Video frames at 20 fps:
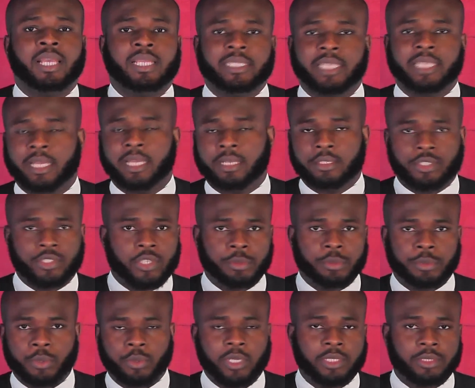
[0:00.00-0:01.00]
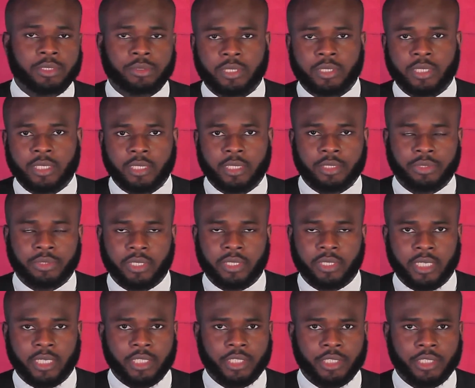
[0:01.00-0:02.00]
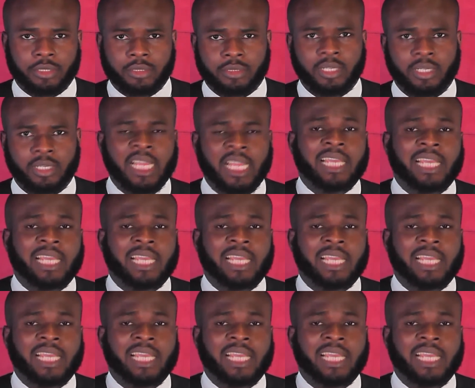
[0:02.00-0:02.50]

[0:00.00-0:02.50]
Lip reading: Then subsequent to the transaction,